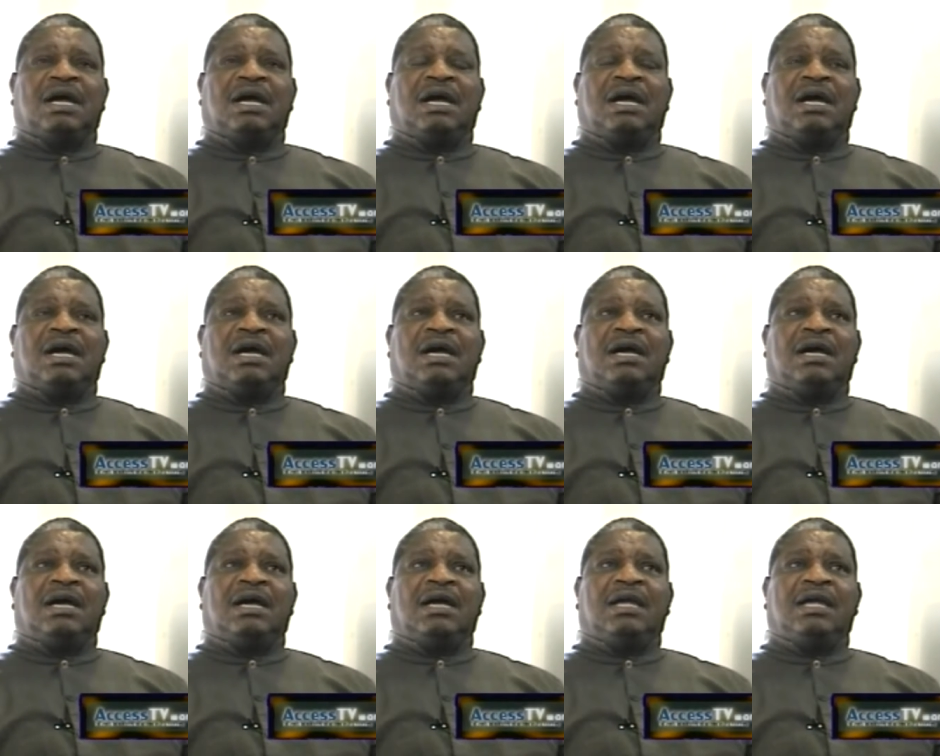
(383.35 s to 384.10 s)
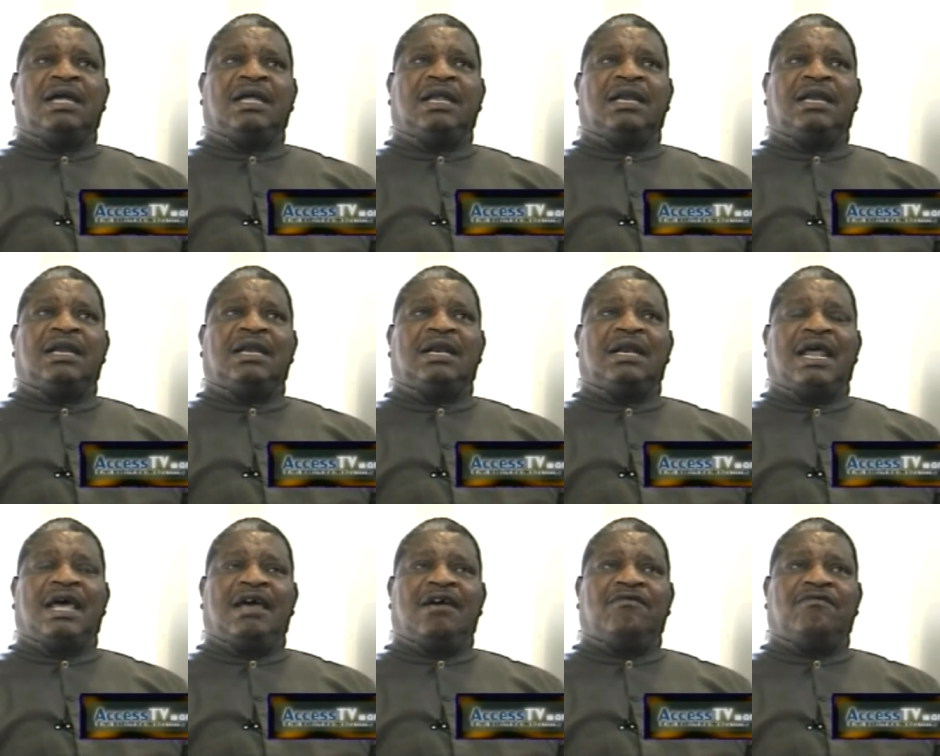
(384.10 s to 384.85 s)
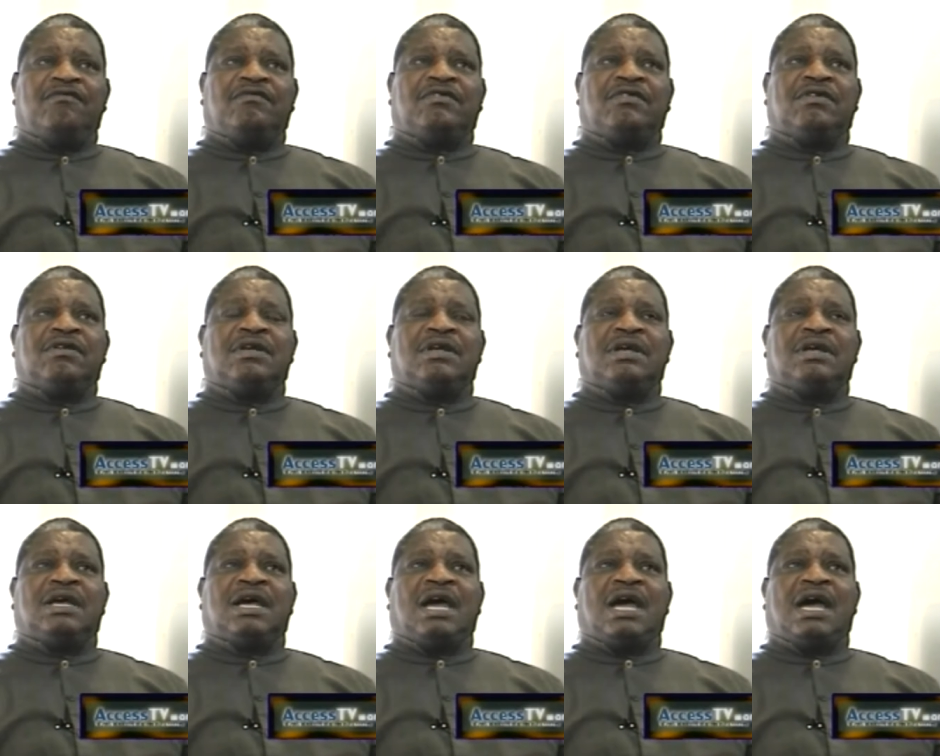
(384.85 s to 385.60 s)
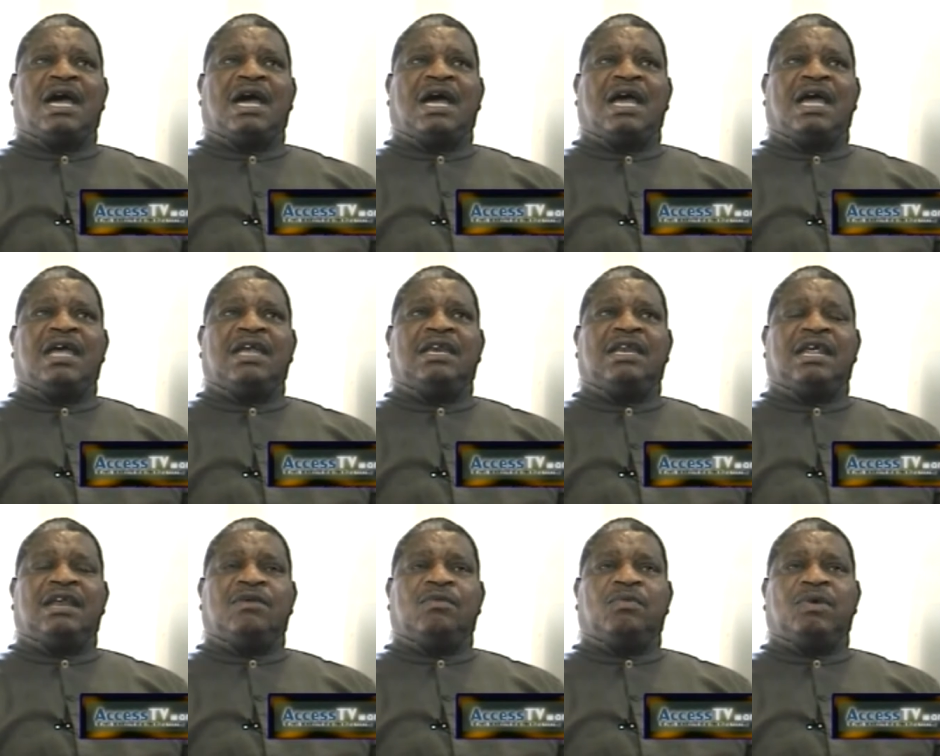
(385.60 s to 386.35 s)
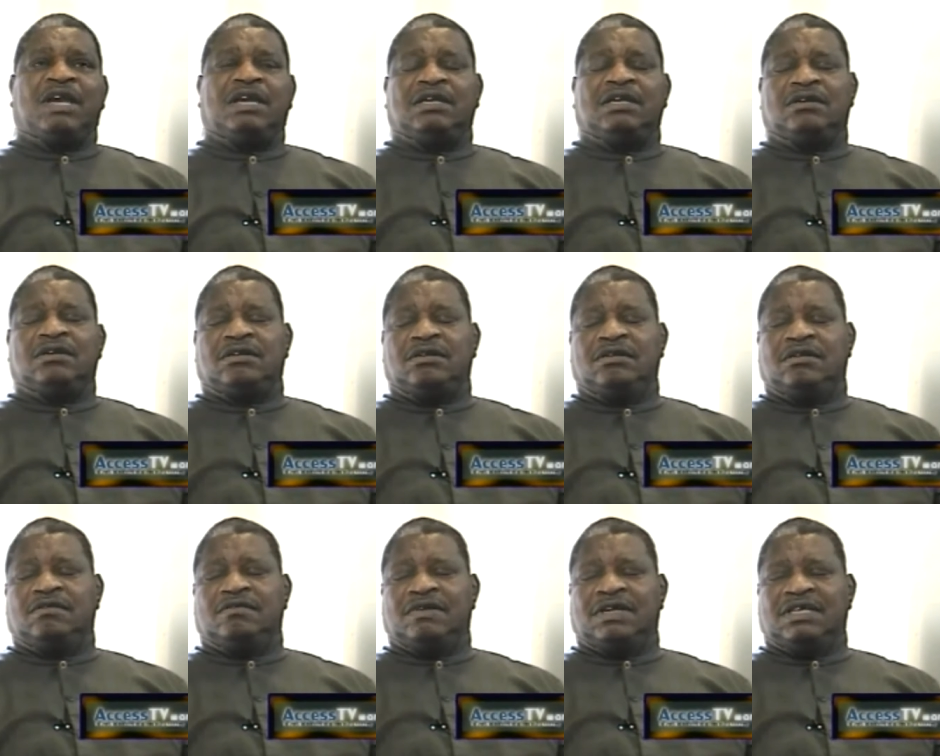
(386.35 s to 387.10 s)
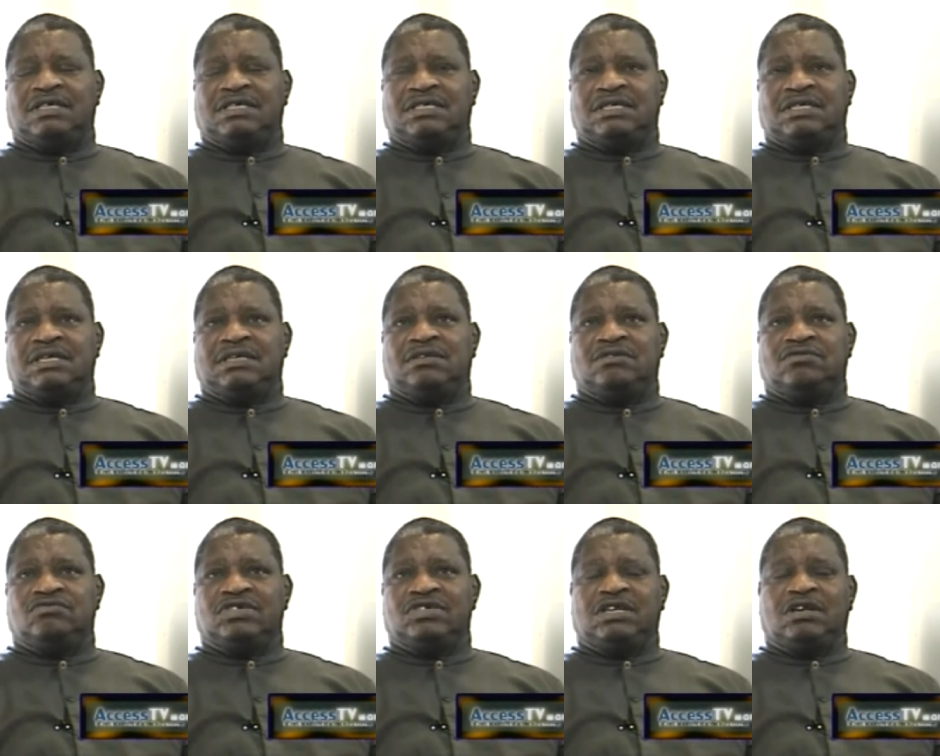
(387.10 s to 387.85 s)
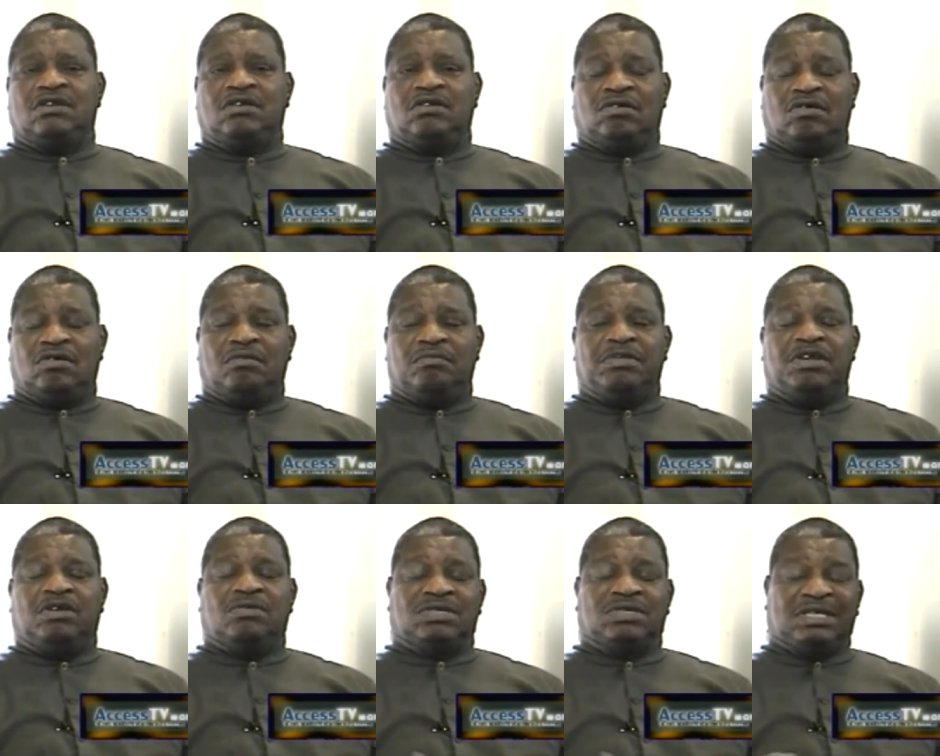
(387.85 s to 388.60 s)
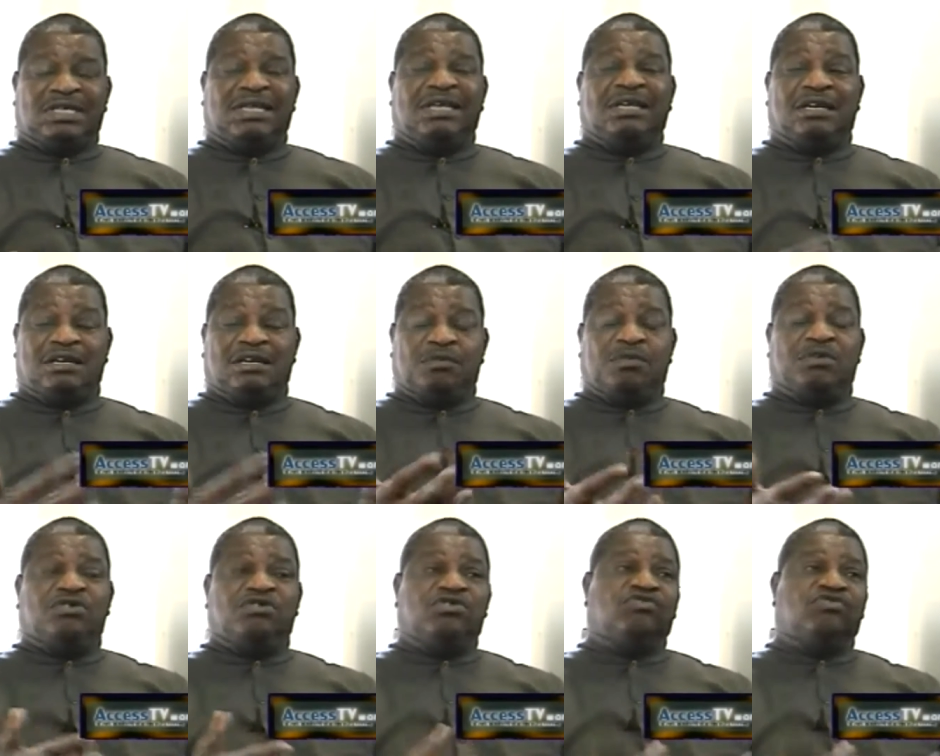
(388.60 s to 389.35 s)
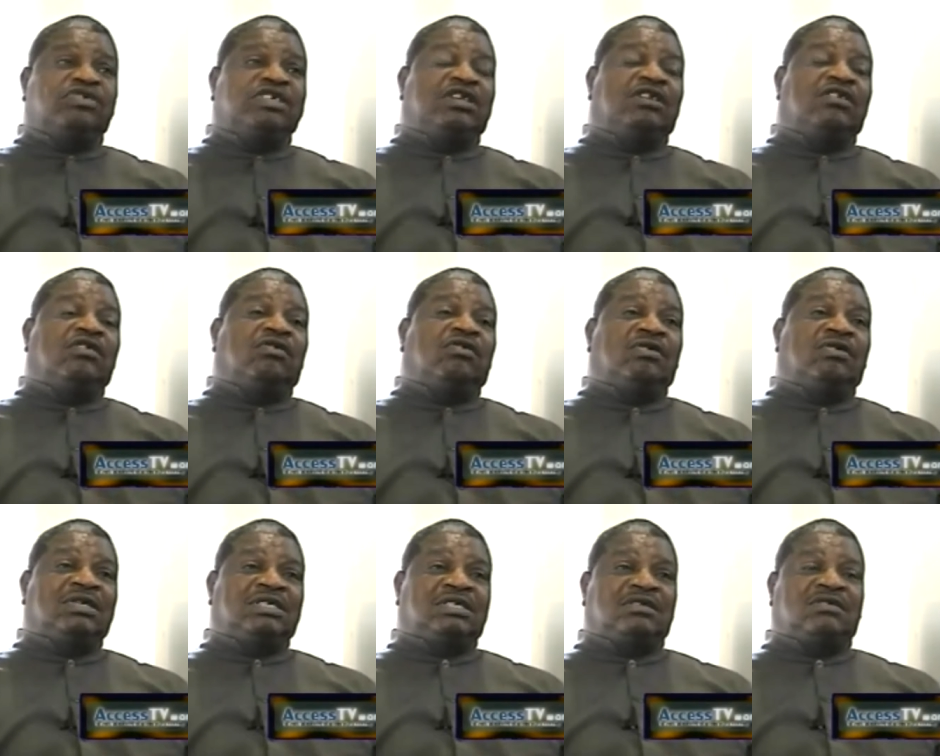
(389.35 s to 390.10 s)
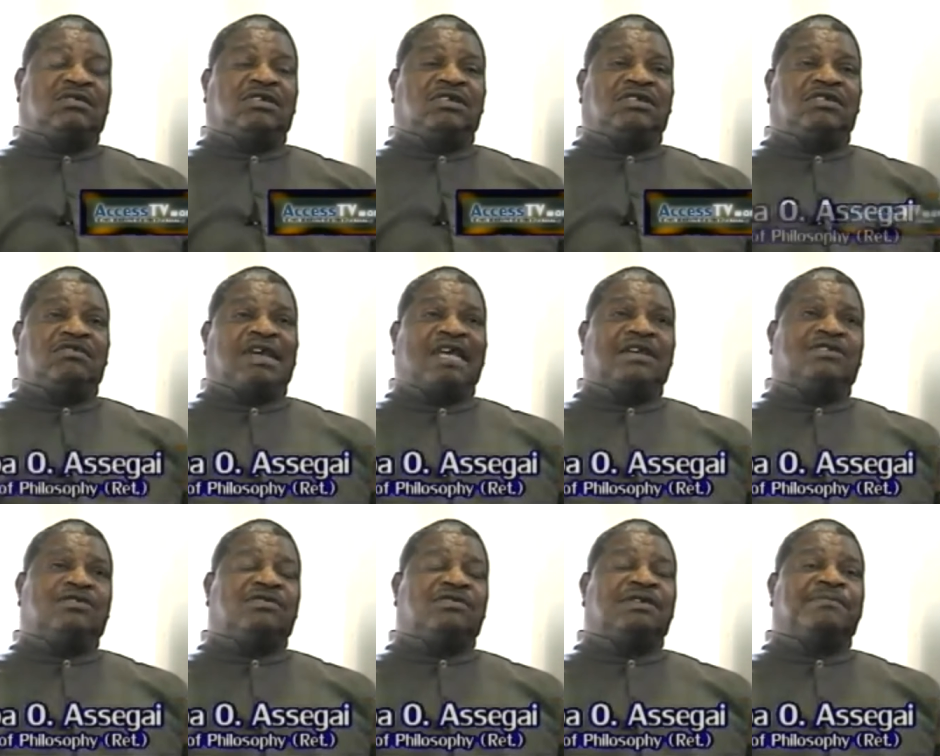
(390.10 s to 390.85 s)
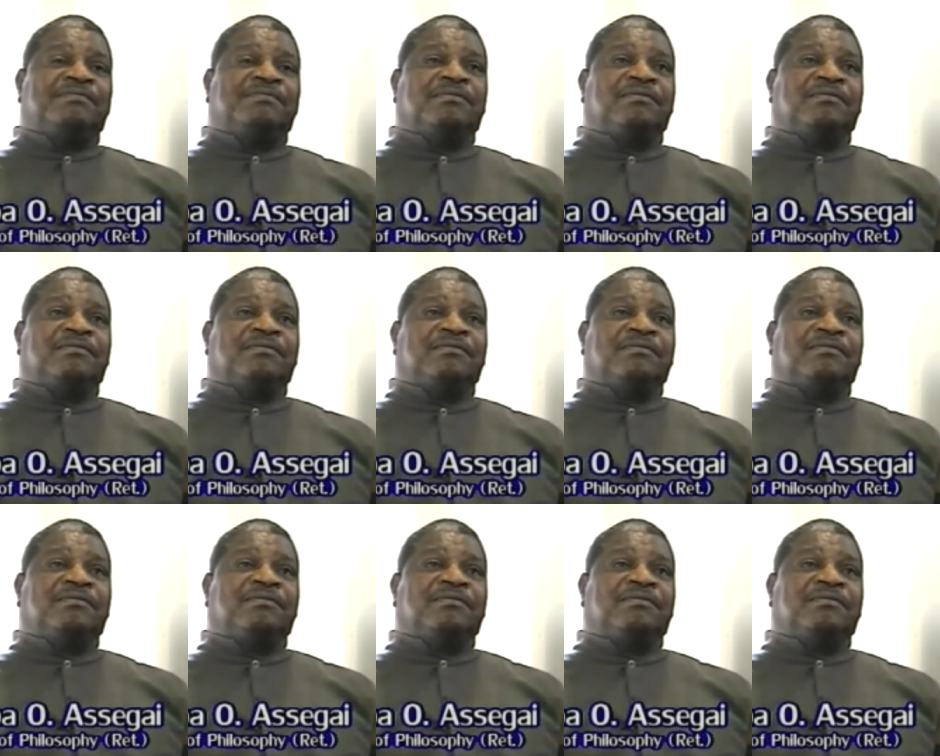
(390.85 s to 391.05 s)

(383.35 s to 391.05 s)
I left. I then went into university to read law because in England you read law as an undergraduate.